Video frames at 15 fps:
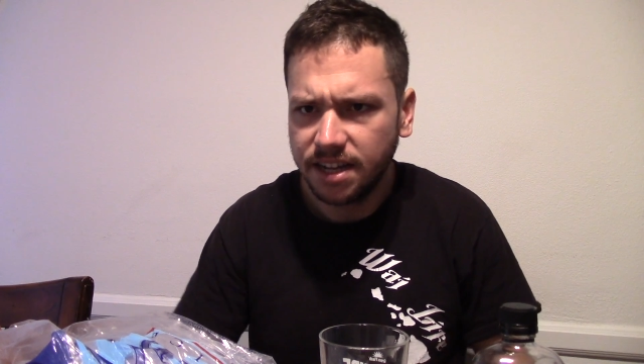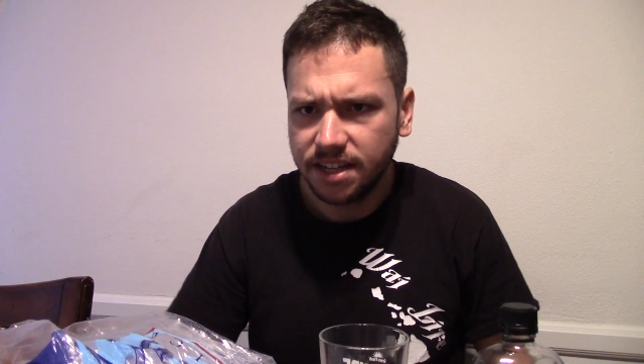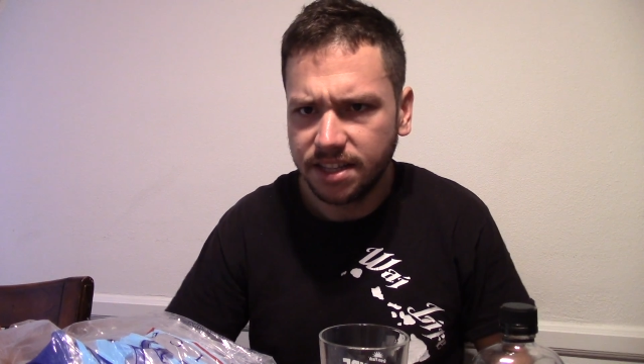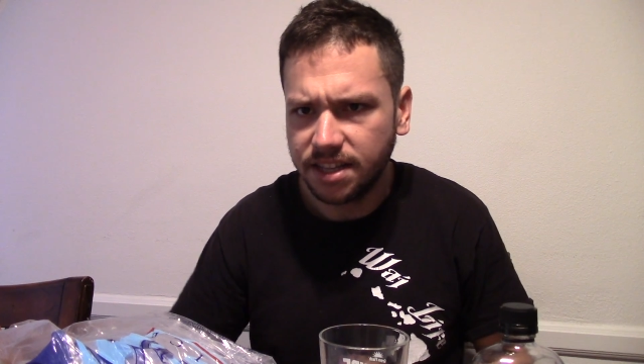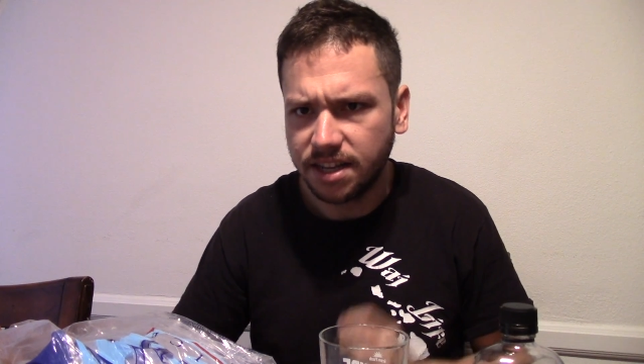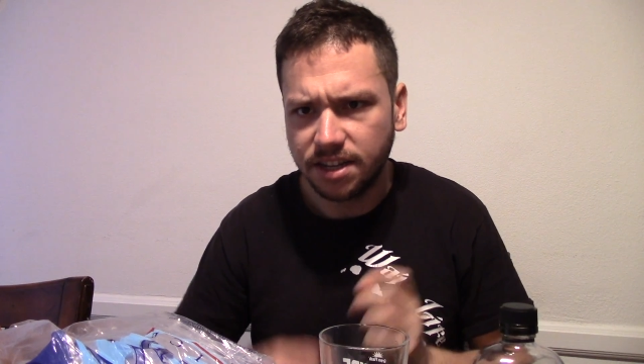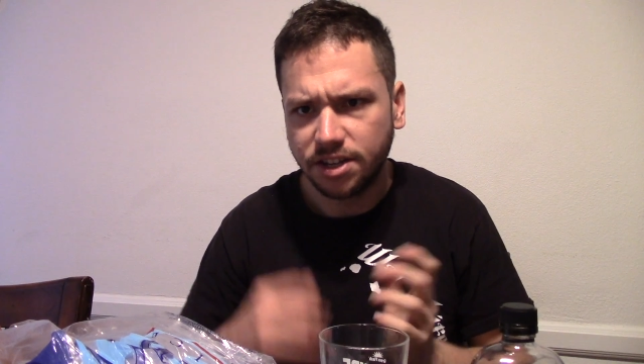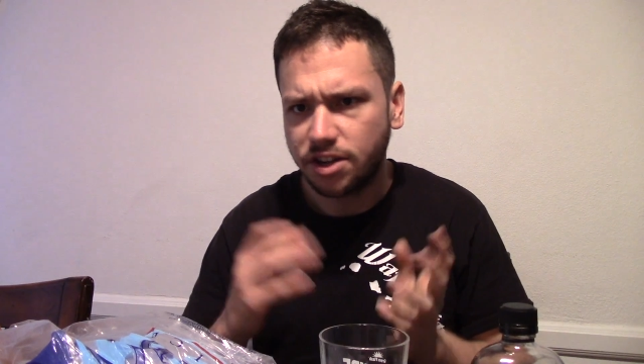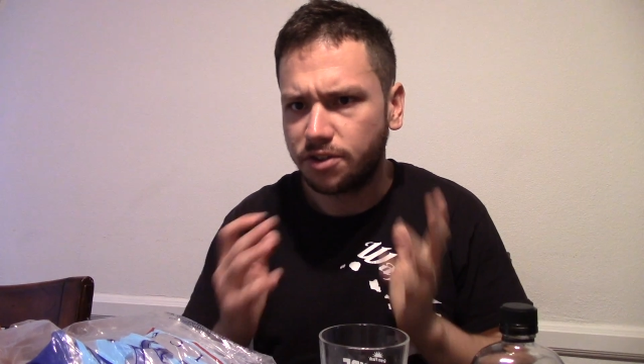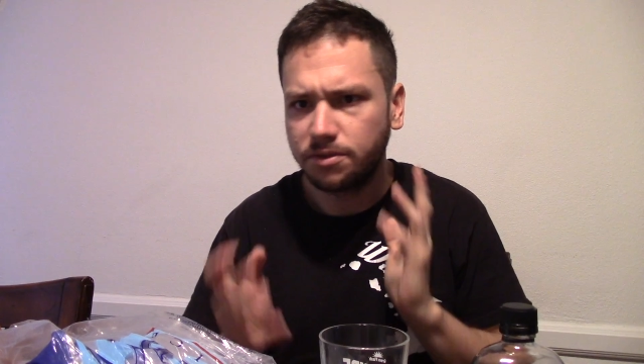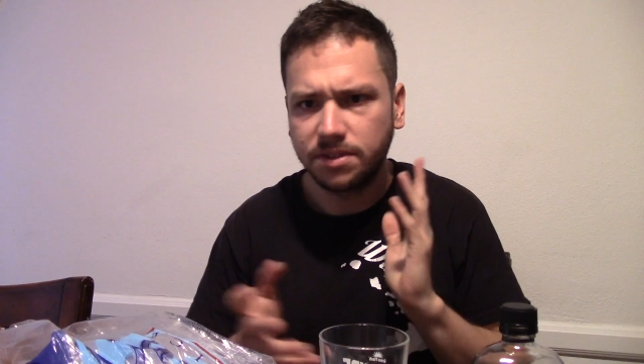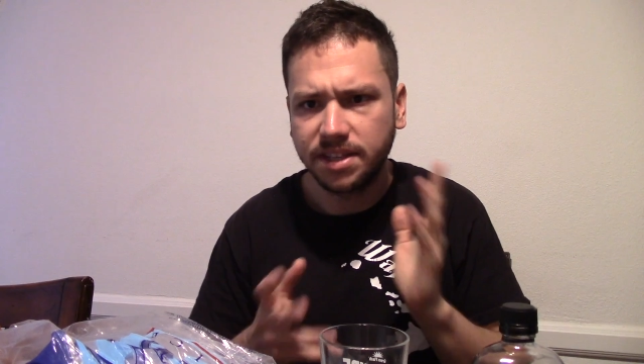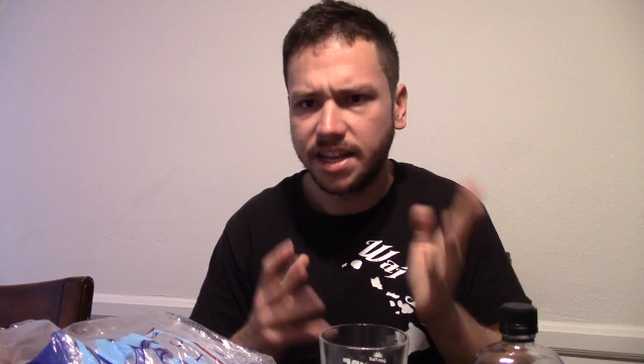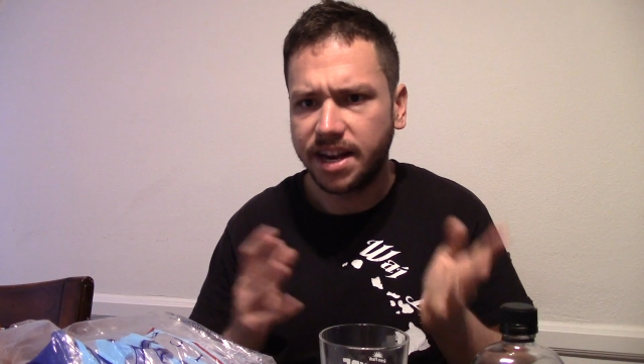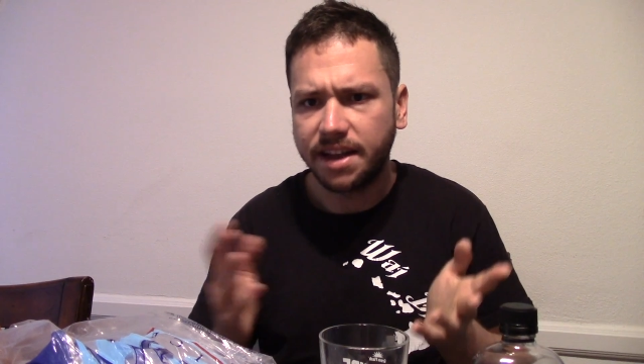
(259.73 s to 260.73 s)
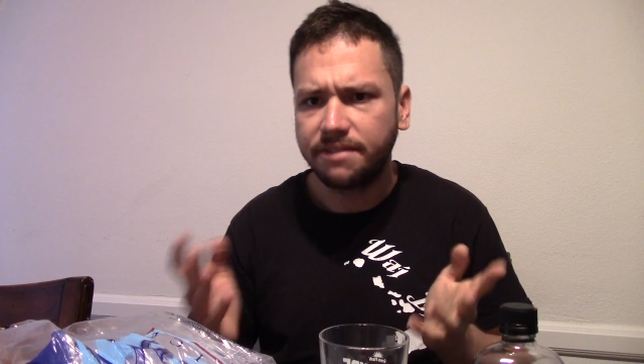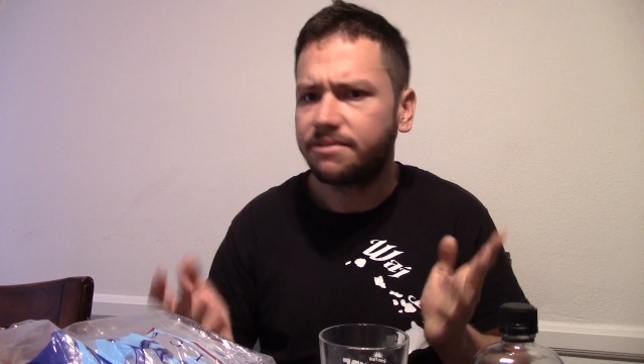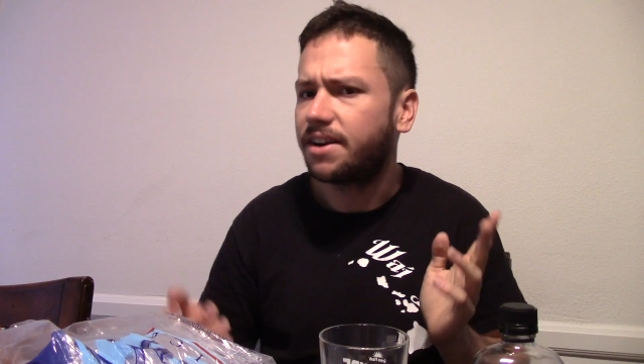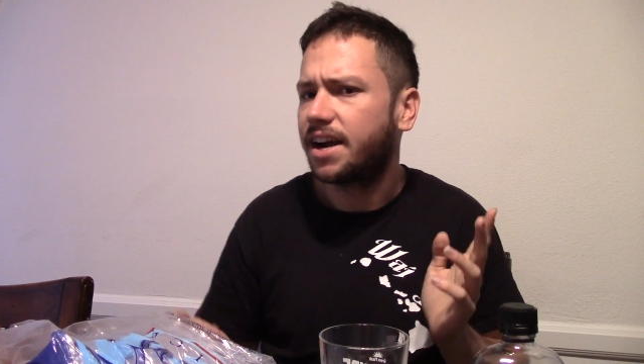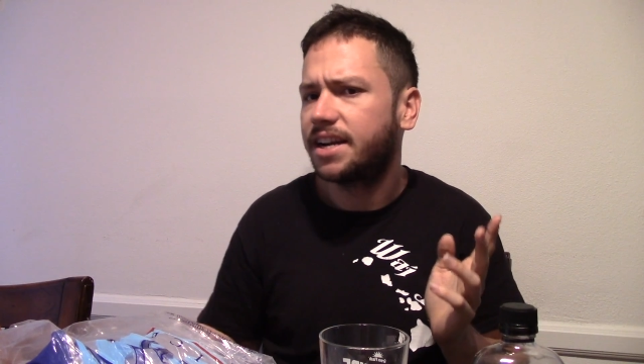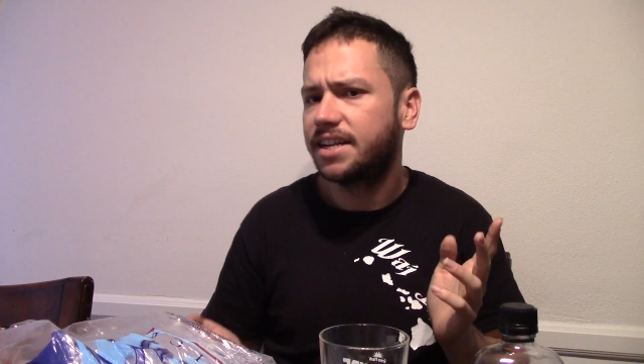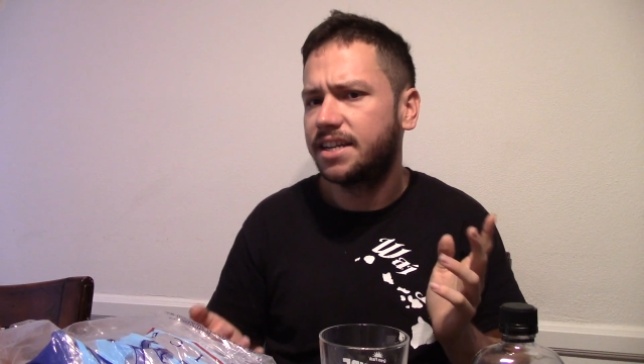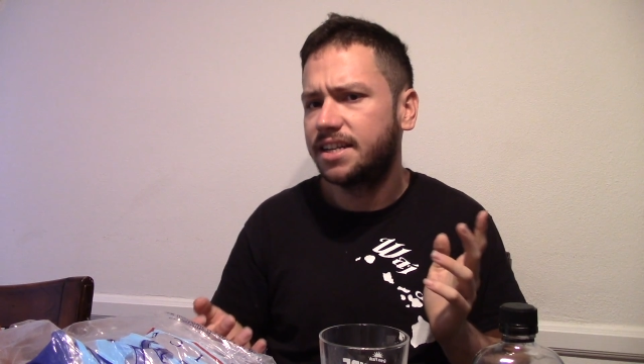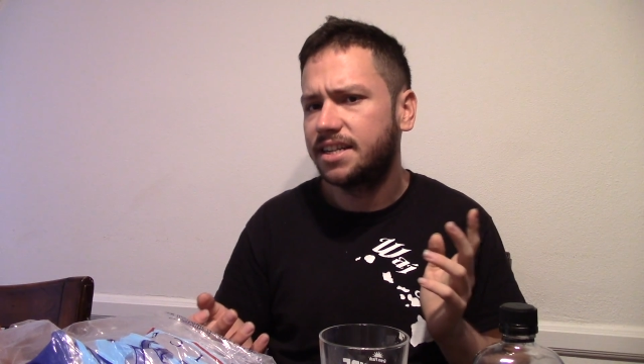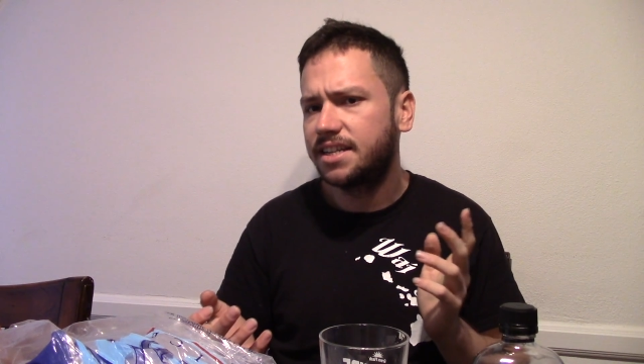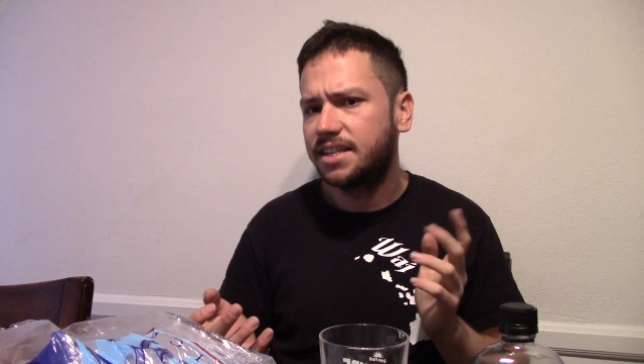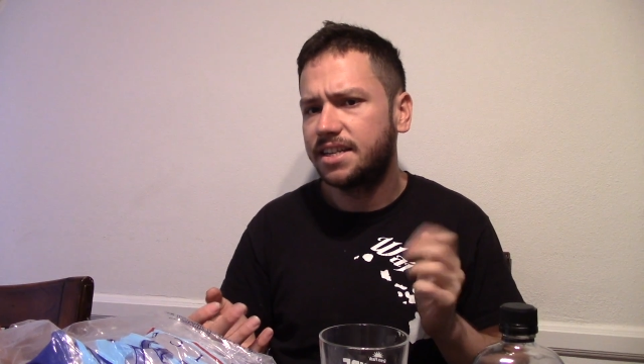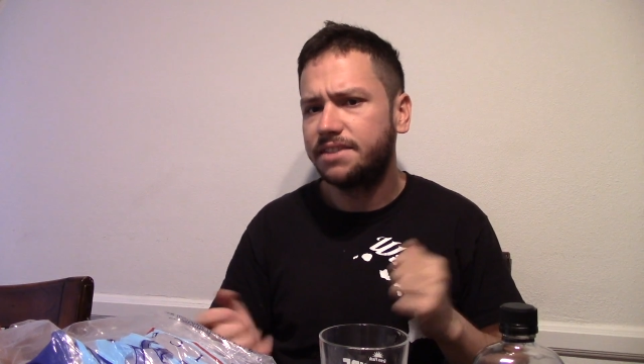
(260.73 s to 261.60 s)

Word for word: the notes that I find in it.